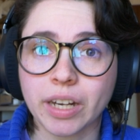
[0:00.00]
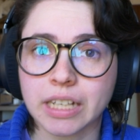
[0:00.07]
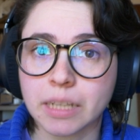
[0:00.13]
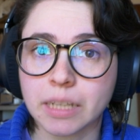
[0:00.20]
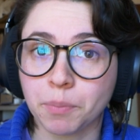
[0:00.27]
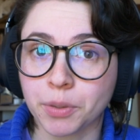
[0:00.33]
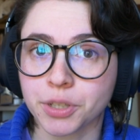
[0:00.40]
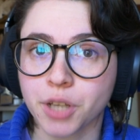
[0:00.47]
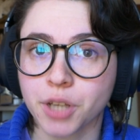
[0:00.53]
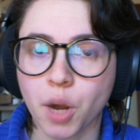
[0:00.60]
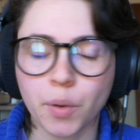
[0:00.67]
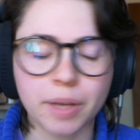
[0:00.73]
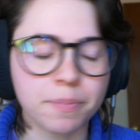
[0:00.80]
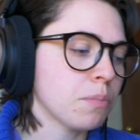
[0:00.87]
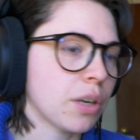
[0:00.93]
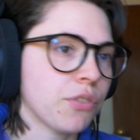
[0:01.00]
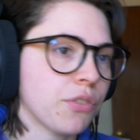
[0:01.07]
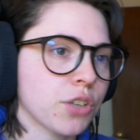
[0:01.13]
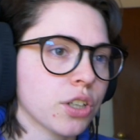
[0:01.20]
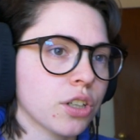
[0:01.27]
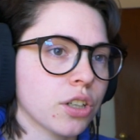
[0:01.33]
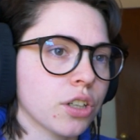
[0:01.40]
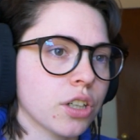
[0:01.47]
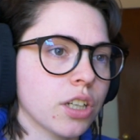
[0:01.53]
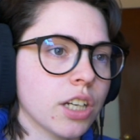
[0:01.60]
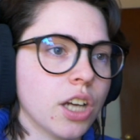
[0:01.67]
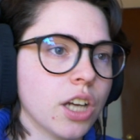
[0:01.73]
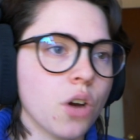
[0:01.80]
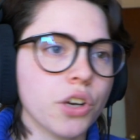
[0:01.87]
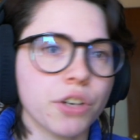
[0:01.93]
to dip your toe in, but if you're
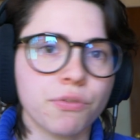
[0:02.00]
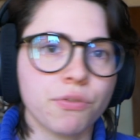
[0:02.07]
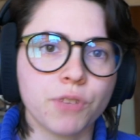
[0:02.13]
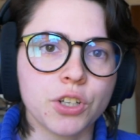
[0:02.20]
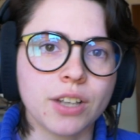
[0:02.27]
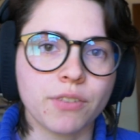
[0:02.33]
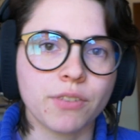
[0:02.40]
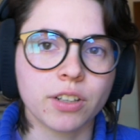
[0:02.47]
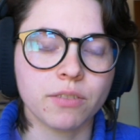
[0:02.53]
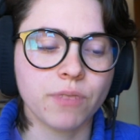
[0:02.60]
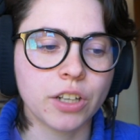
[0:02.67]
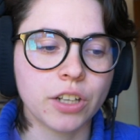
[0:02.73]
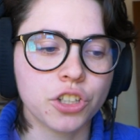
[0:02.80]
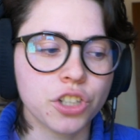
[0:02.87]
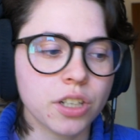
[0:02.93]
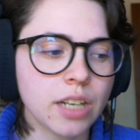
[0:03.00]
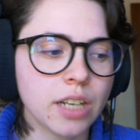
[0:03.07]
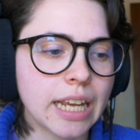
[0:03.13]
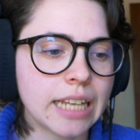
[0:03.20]
gonna go to your first ever convention,